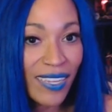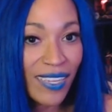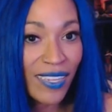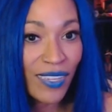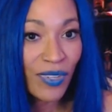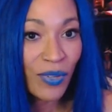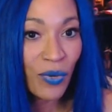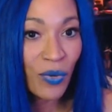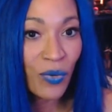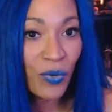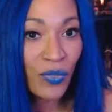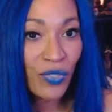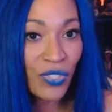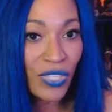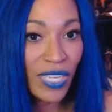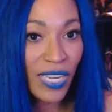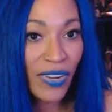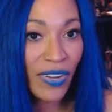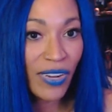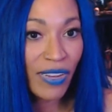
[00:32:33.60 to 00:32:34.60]
Cool
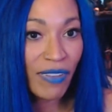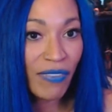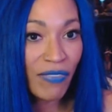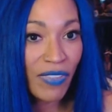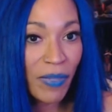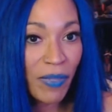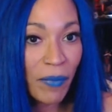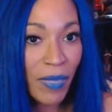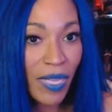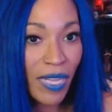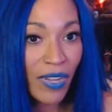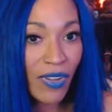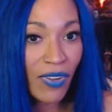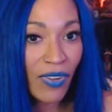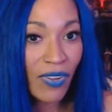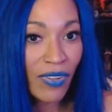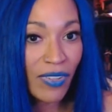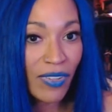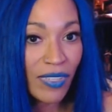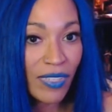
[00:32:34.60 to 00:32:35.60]
generic
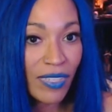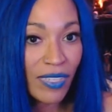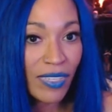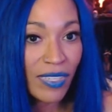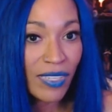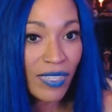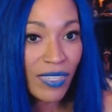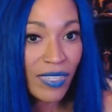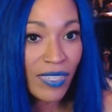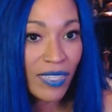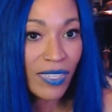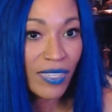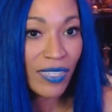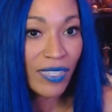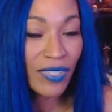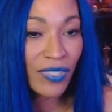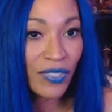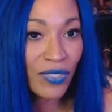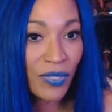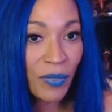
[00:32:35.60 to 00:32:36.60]
female
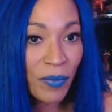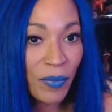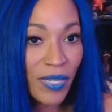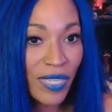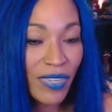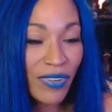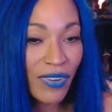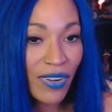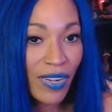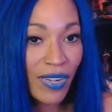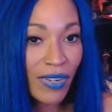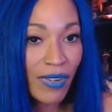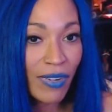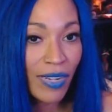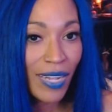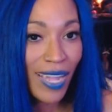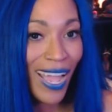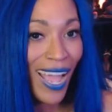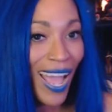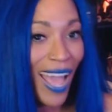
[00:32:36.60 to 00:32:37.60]
superhero.
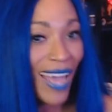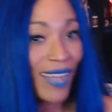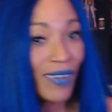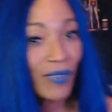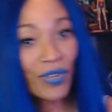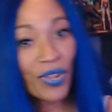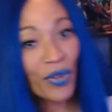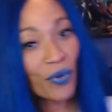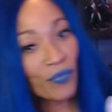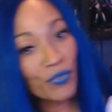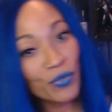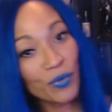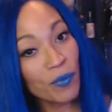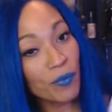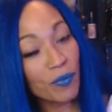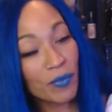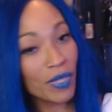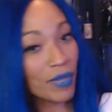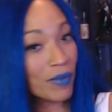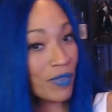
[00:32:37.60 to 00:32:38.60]
I don't know if
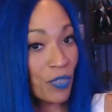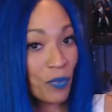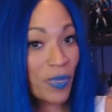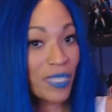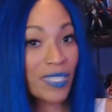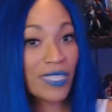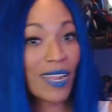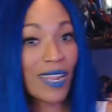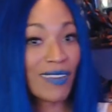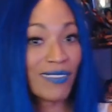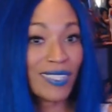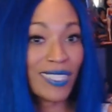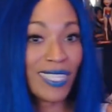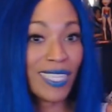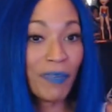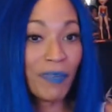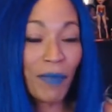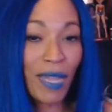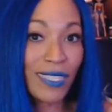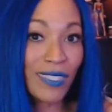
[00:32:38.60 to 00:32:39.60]
you must not have
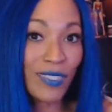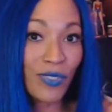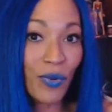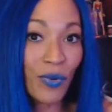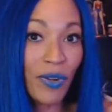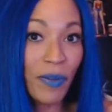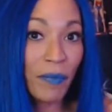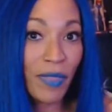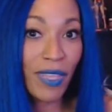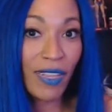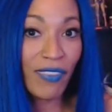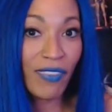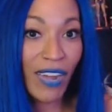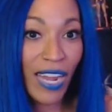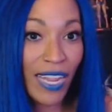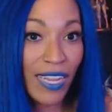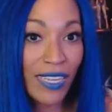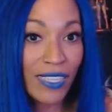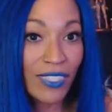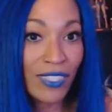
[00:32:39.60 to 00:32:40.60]
seen my storm then,
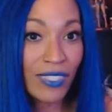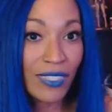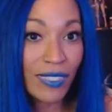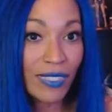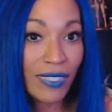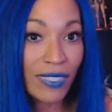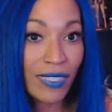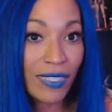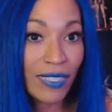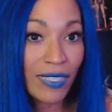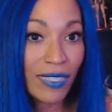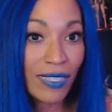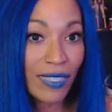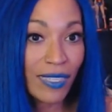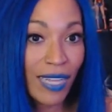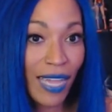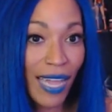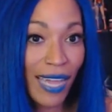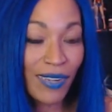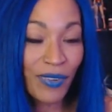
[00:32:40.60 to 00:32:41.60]
Reg.
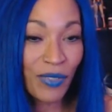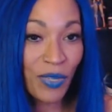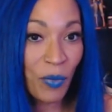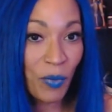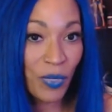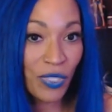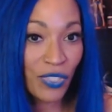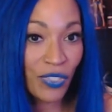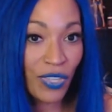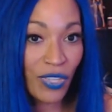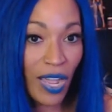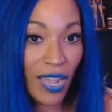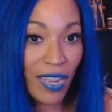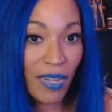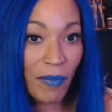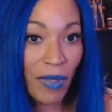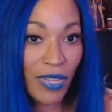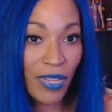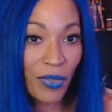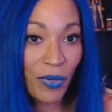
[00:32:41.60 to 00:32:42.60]
I don't know what you're talking
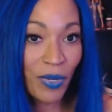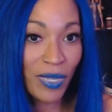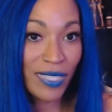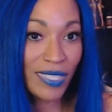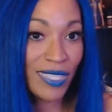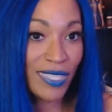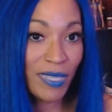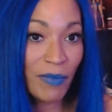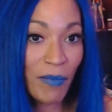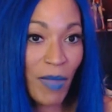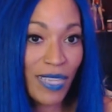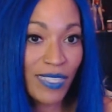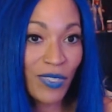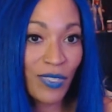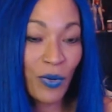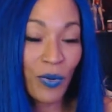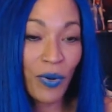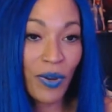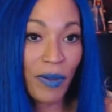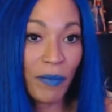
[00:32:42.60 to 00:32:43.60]
about. You didn't see my
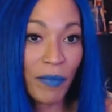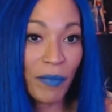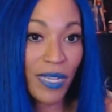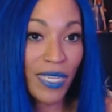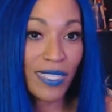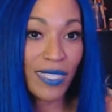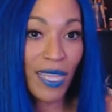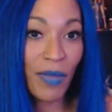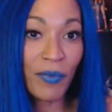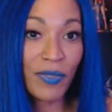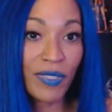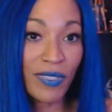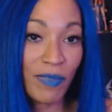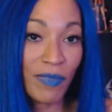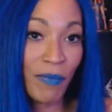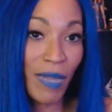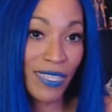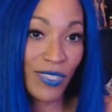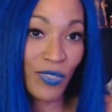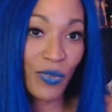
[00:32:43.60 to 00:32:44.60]
storm because that was
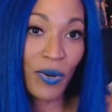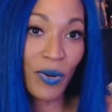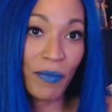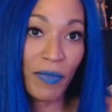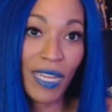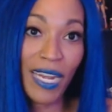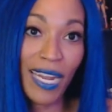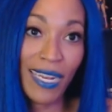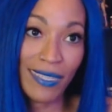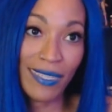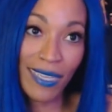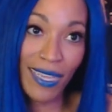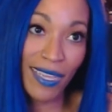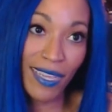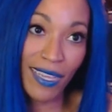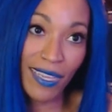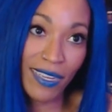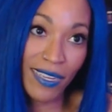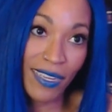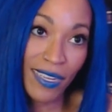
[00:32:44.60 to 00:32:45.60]
my storm that I
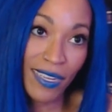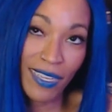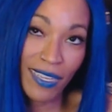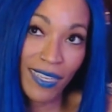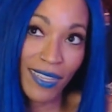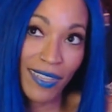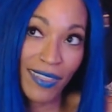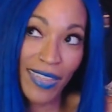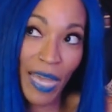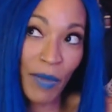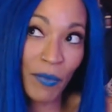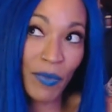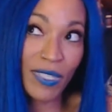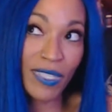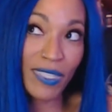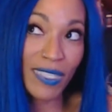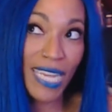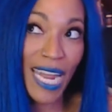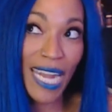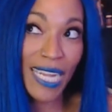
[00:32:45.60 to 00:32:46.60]
did. That
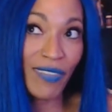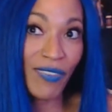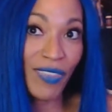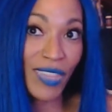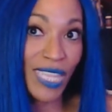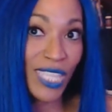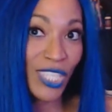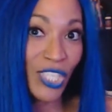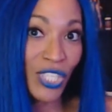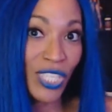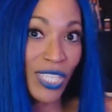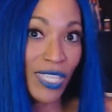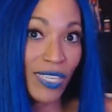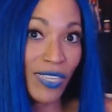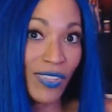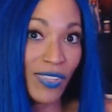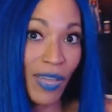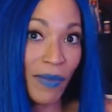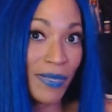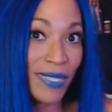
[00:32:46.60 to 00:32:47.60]
was not even this year.
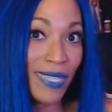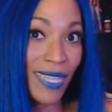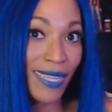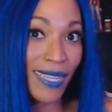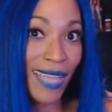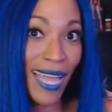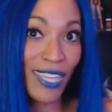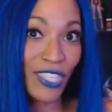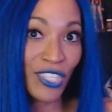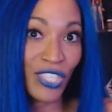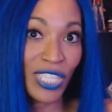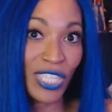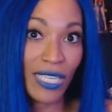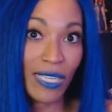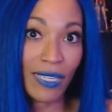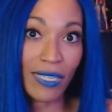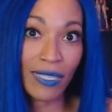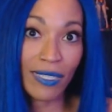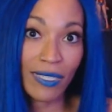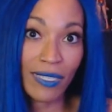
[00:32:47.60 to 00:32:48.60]
That was like last
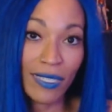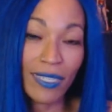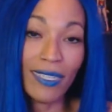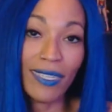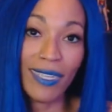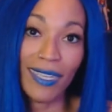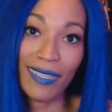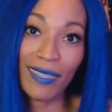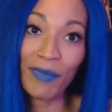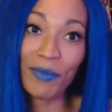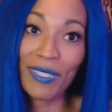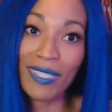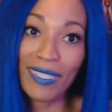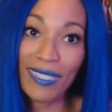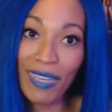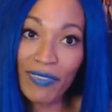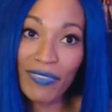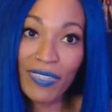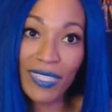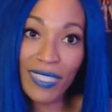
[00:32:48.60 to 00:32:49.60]
year. And that was
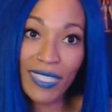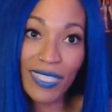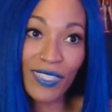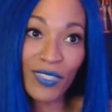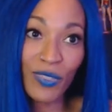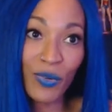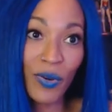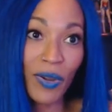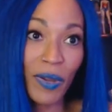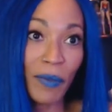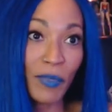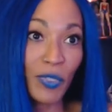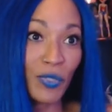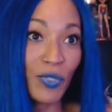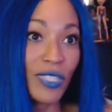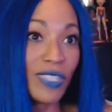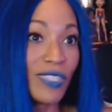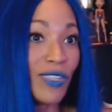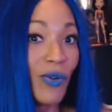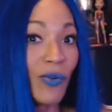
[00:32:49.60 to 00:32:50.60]
definitely storm. You
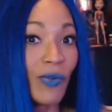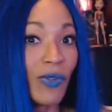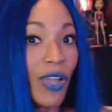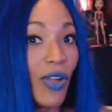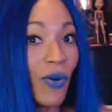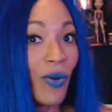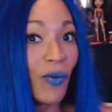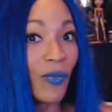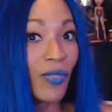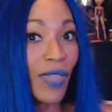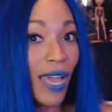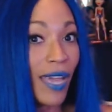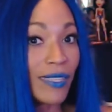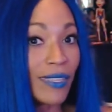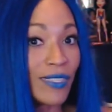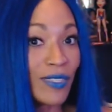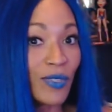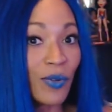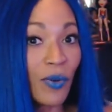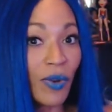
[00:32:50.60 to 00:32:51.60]
just don't know that
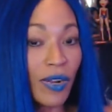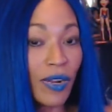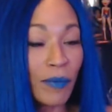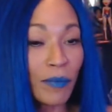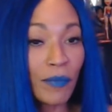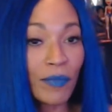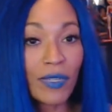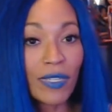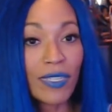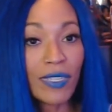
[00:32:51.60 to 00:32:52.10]
storm.